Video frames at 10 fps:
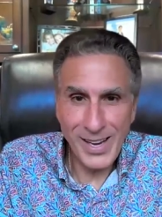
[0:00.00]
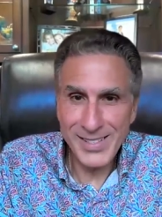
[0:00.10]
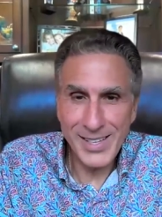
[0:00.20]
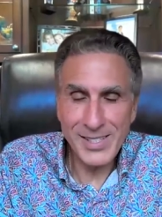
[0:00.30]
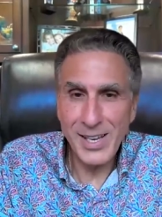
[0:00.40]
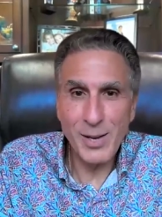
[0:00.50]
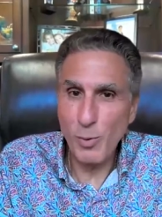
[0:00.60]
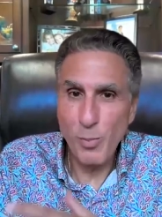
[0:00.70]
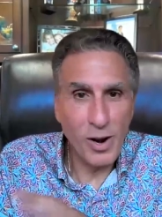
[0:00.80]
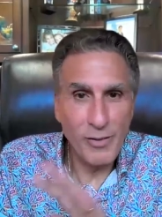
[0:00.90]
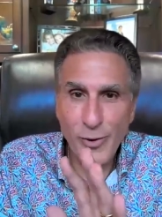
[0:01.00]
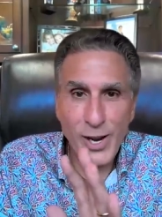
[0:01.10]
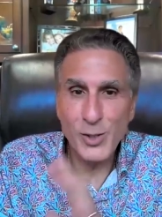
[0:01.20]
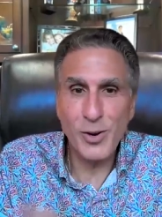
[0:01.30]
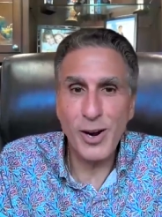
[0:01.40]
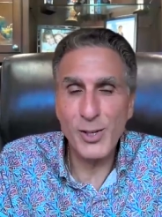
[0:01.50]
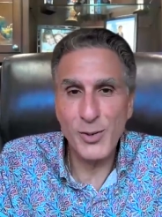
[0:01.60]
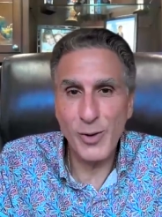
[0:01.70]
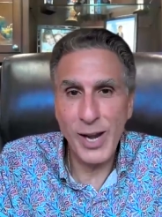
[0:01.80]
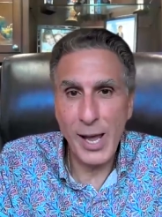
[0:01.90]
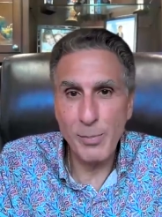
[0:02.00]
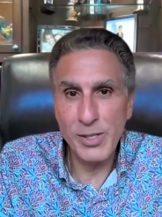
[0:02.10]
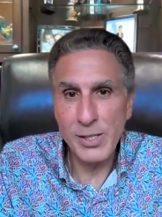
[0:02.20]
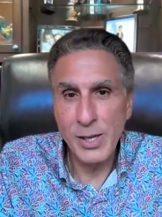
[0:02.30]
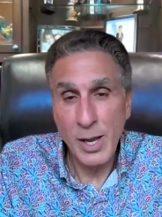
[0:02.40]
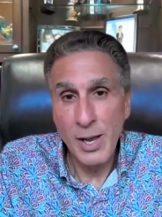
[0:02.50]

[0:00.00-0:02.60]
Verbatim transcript: And as I said, we'll part friends regardless of what happens.